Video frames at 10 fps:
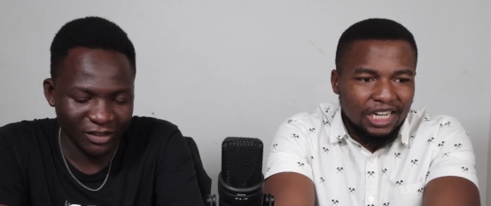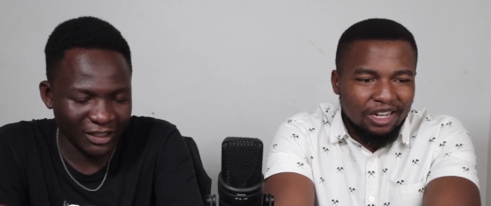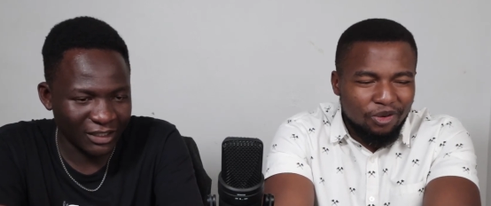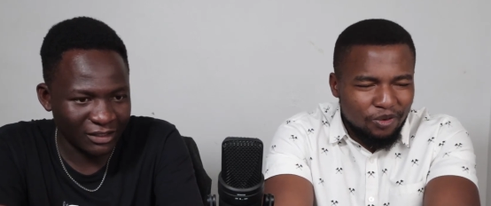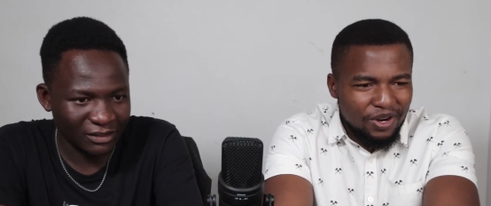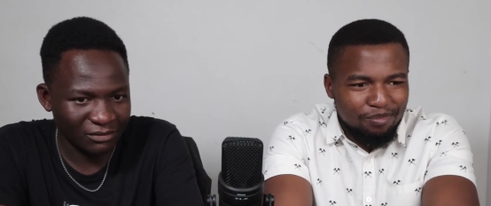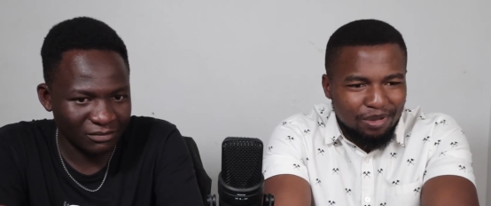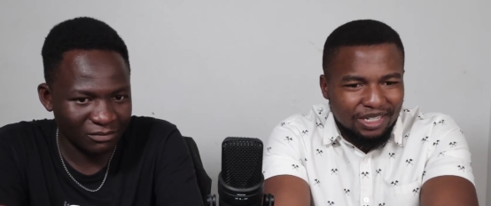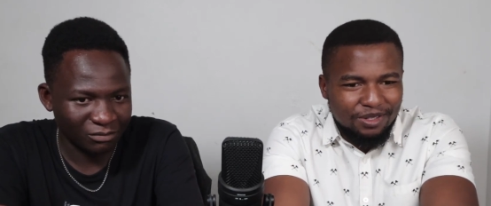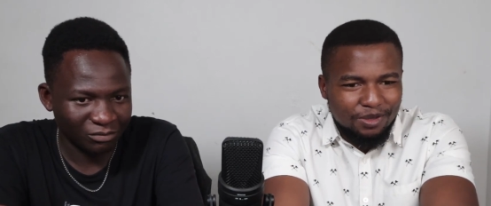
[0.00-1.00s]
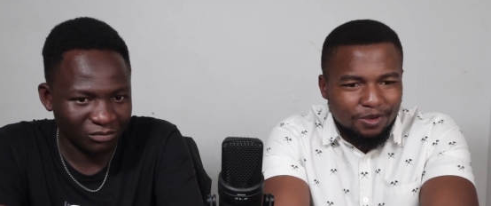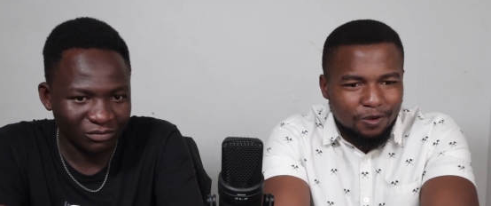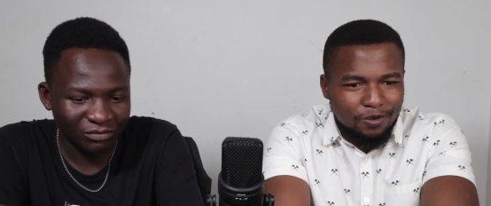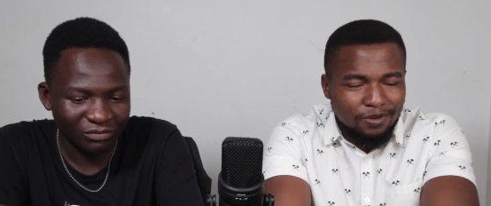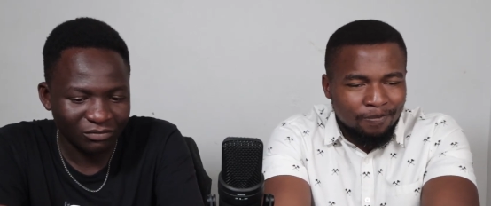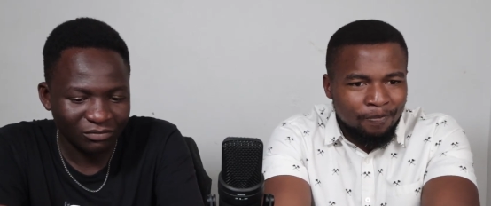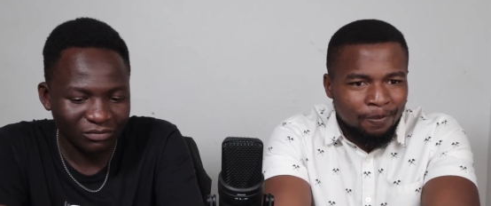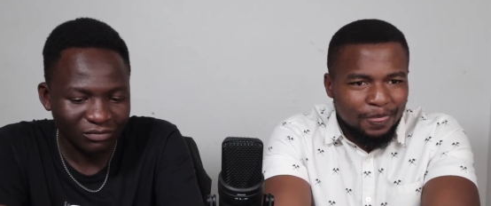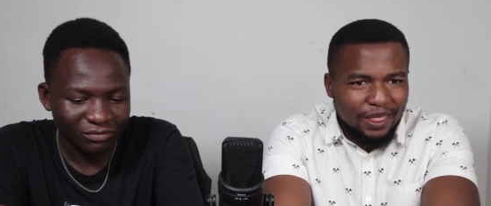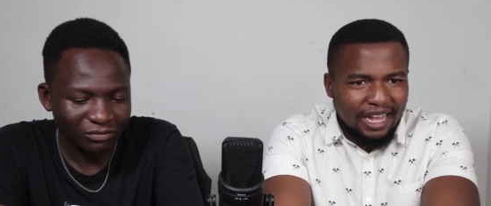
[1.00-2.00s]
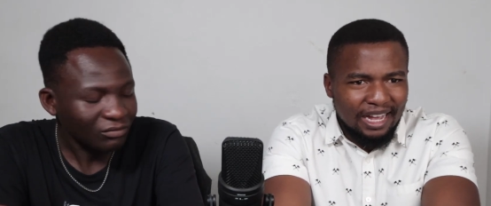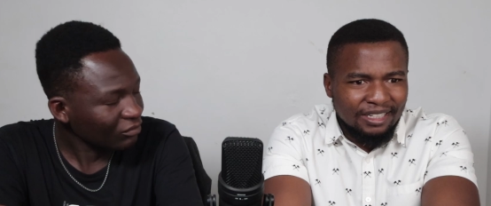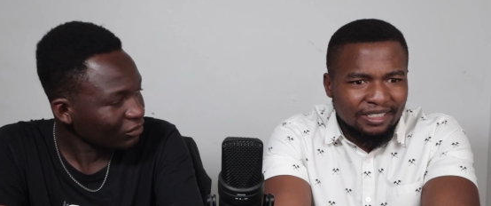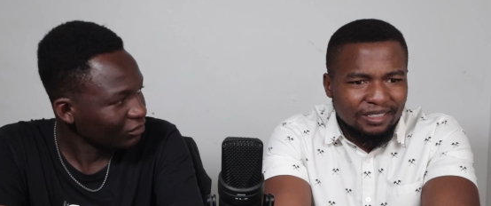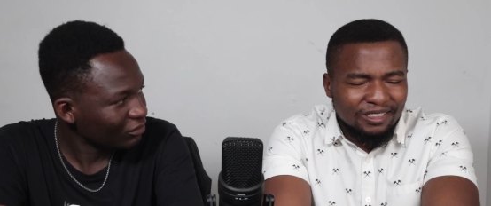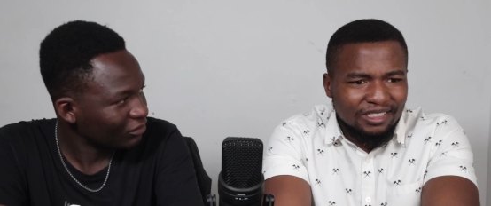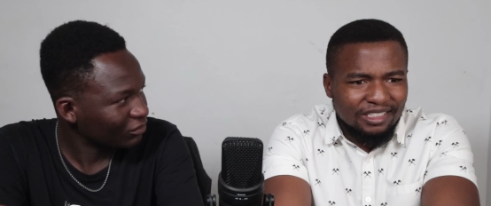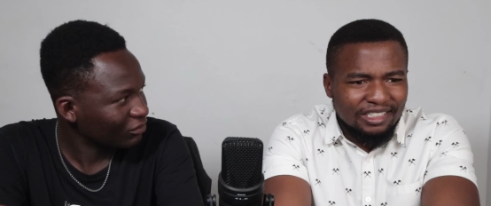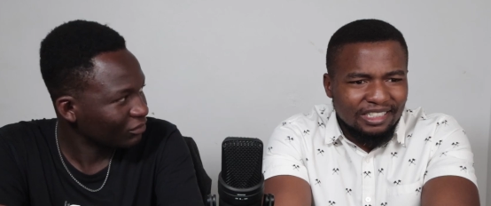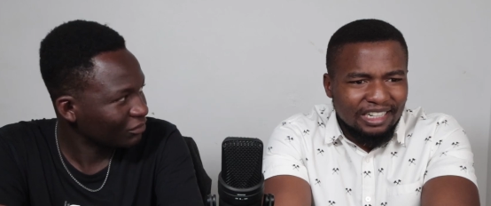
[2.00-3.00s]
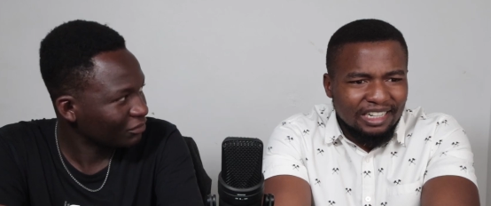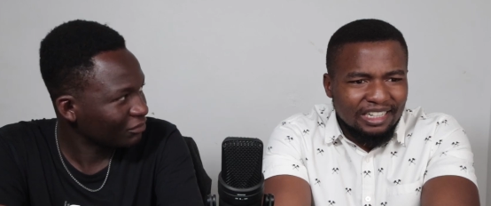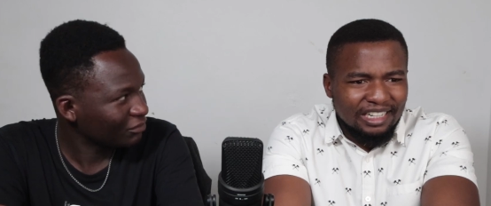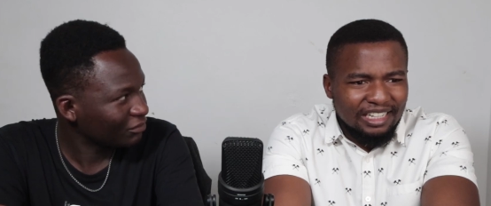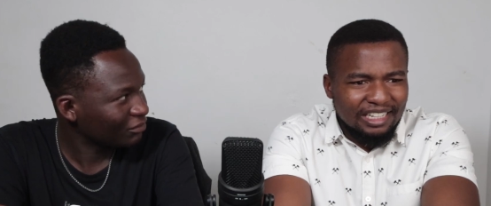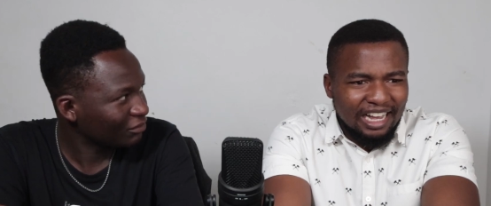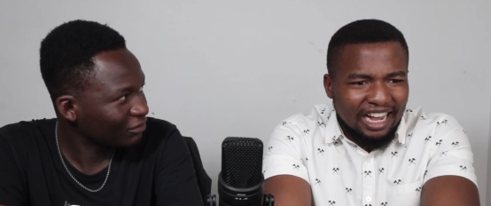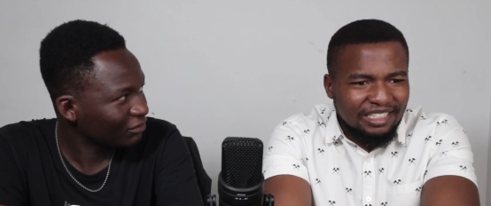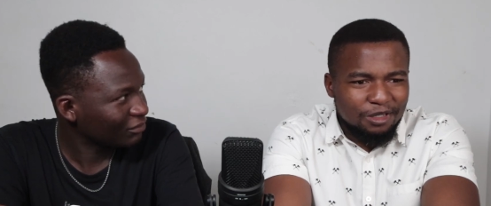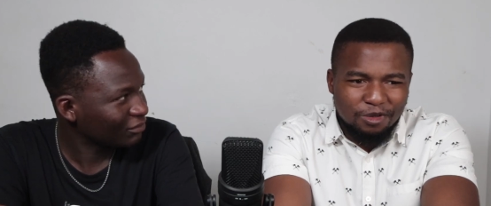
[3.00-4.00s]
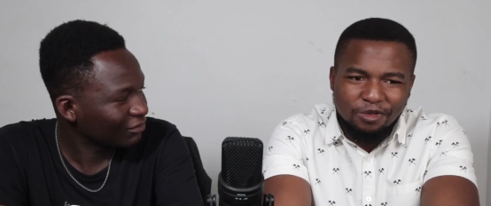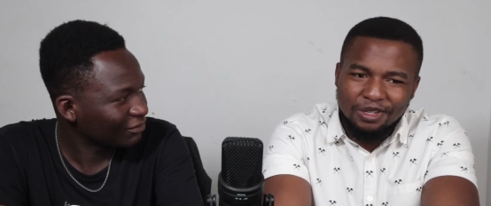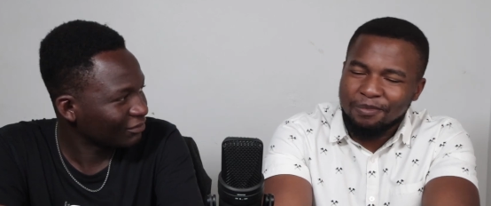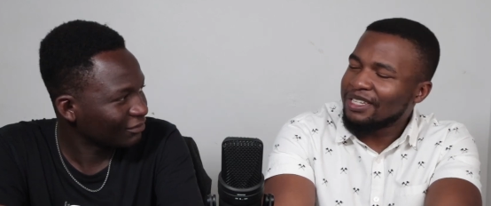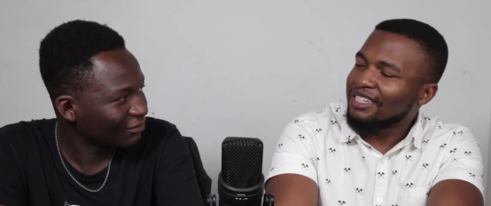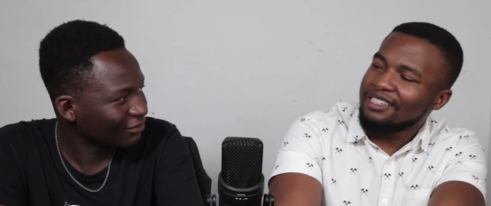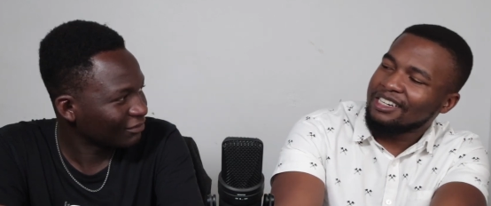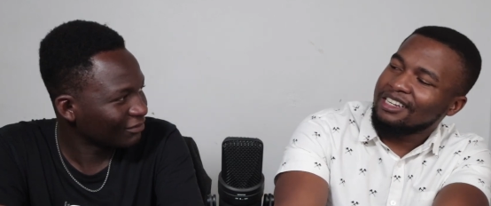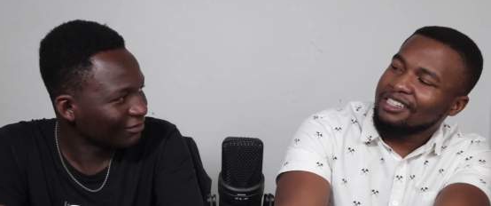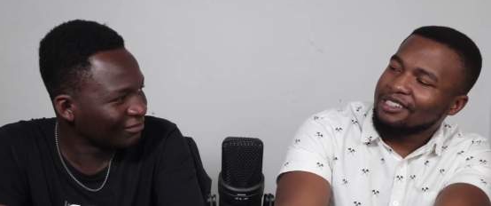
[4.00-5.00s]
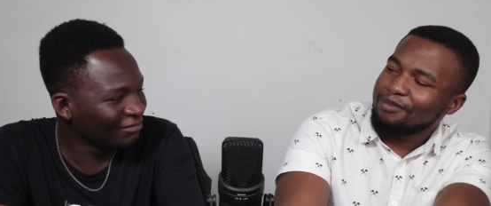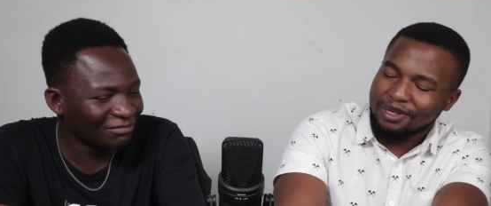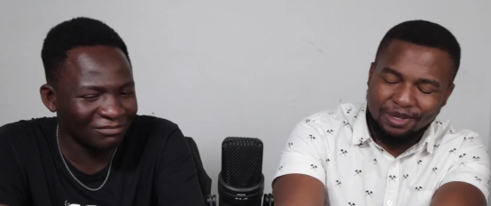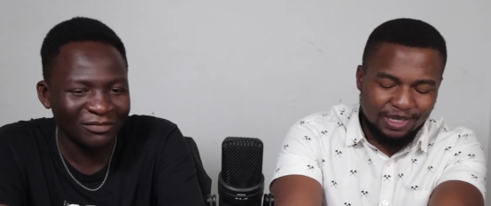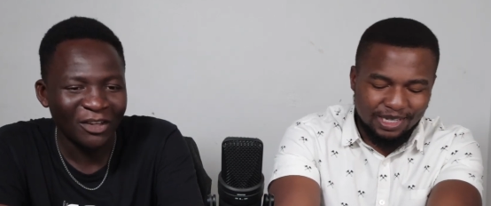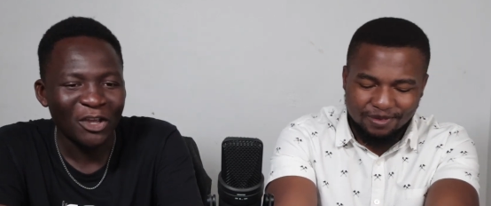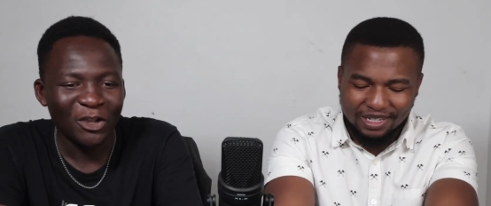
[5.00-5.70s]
Speaker 1: Yeah, we went back to school, and I just knew something had changed because